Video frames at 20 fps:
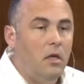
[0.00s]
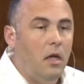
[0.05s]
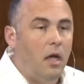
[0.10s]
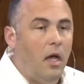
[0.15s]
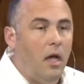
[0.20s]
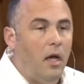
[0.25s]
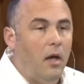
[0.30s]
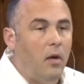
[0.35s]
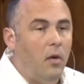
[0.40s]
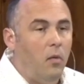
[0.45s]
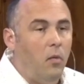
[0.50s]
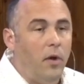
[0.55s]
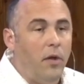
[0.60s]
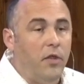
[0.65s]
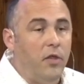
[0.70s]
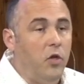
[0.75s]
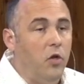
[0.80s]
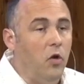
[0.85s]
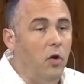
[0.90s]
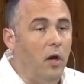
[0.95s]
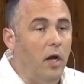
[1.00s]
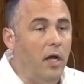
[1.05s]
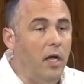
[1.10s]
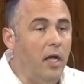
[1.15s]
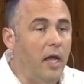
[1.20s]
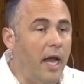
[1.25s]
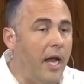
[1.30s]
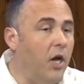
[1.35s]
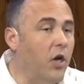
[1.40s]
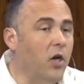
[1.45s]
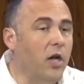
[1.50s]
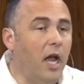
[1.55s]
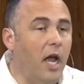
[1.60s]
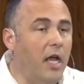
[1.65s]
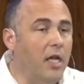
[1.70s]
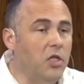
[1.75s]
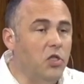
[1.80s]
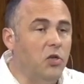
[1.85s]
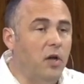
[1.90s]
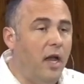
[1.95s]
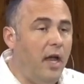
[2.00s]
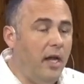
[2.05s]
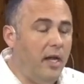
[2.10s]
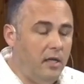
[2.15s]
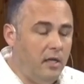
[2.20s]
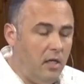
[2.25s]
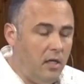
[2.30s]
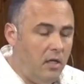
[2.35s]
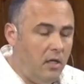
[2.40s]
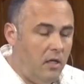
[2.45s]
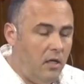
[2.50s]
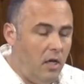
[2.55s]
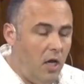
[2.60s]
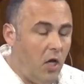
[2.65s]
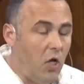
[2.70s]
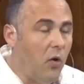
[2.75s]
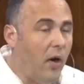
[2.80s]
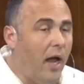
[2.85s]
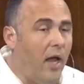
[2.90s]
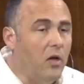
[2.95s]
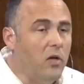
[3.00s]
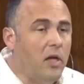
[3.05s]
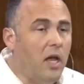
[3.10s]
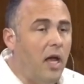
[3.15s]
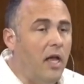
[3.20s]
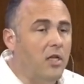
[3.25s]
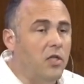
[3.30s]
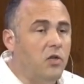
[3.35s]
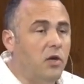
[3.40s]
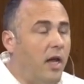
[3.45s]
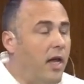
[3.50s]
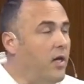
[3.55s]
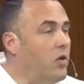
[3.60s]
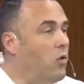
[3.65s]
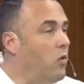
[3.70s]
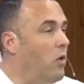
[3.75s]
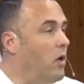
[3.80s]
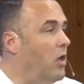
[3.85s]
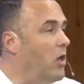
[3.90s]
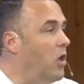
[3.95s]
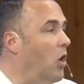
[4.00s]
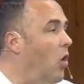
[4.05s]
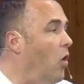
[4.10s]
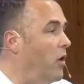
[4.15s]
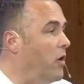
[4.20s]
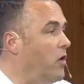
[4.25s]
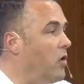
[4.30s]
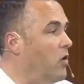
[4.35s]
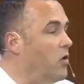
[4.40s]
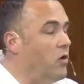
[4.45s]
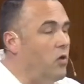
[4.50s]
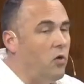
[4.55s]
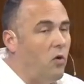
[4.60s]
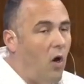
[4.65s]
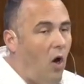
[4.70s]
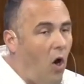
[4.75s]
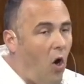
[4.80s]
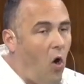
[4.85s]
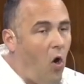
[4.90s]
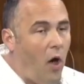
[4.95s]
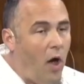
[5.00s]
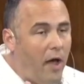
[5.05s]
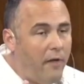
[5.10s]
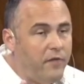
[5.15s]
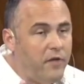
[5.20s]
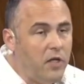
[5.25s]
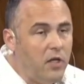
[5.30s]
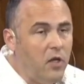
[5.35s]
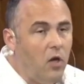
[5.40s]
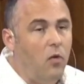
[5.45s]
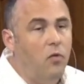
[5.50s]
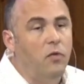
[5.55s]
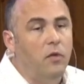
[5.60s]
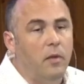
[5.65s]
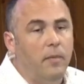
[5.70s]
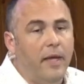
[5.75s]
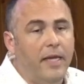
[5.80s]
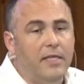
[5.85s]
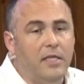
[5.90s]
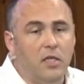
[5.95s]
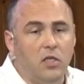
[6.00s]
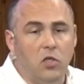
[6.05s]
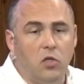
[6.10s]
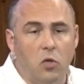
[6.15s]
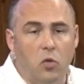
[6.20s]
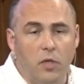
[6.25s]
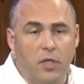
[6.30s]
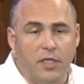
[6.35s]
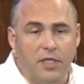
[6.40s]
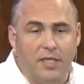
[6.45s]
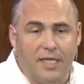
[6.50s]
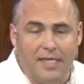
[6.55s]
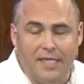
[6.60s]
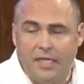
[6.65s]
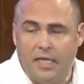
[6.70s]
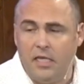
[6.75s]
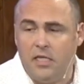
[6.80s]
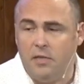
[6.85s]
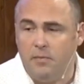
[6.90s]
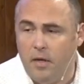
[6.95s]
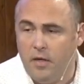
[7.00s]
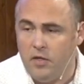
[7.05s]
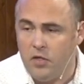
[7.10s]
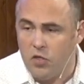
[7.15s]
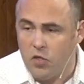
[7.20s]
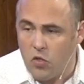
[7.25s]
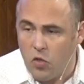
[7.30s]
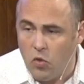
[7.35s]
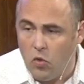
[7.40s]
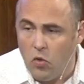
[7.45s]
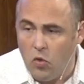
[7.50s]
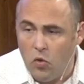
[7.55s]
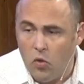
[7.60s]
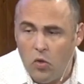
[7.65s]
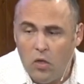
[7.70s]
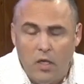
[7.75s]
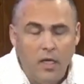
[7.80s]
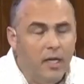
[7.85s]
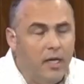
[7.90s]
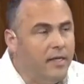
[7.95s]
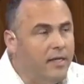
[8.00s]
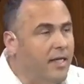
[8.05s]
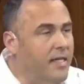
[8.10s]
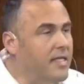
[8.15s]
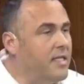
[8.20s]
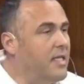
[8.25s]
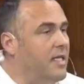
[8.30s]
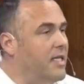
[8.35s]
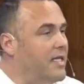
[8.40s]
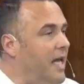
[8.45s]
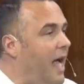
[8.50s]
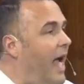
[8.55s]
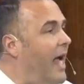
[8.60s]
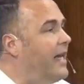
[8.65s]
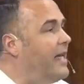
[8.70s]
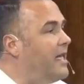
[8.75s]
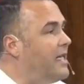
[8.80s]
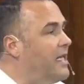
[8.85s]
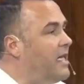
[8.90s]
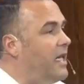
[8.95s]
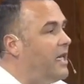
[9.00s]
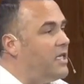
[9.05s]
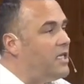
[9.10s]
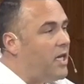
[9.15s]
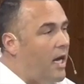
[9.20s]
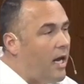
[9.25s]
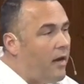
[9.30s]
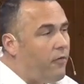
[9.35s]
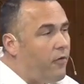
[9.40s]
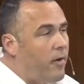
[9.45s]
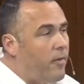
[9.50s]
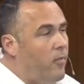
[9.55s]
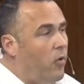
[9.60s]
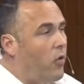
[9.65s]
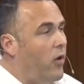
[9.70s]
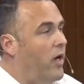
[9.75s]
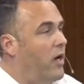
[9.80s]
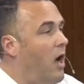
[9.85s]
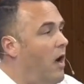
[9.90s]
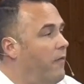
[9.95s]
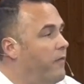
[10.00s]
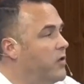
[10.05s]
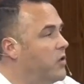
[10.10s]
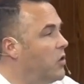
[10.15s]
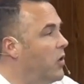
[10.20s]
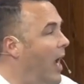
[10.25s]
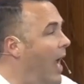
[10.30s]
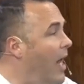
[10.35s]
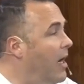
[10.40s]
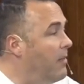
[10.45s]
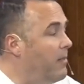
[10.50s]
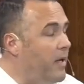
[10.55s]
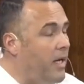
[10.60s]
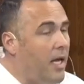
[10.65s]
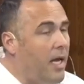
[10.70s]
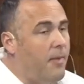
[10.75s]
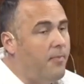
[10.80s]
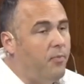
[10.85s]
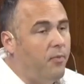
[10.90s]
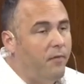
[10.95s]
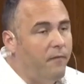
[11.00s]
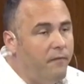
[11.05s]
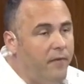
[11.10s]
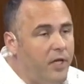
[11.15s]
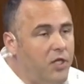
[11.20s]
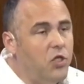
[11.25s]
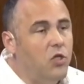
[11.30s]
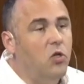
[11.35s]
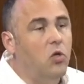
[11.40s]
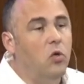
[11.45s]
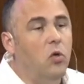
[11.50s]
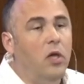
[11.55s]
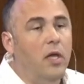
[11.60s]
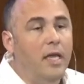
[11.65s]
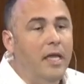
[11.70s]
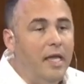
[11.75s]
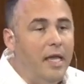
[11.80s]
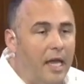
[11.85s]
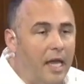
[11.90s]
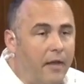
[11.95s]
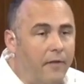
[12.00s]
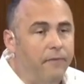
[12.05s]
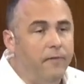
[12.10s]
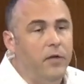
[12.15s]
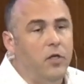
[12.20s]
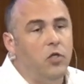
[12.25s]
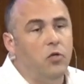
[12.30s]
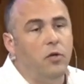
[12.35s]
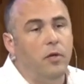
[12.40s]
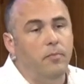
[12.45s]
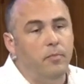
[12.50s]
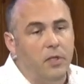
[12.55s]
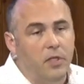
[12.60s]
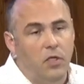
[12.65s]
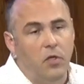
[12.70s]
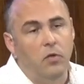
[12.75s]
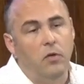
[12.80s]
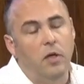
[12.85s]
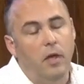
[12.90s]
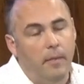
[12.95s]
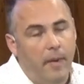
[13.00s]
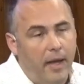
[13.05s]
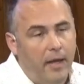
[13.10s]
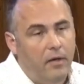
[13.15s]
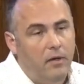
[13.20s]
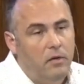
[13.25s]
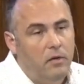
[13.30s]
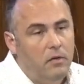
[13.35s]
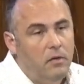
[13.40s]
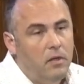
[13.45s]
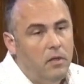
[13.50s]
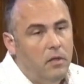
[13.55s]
Uh, whether you're an air contract, a, a ground contract, or a lawyer, you all have to go through the basic school, which is a six month school that's designed to teach every Marine officer how to be a provisional infantry platoon commander.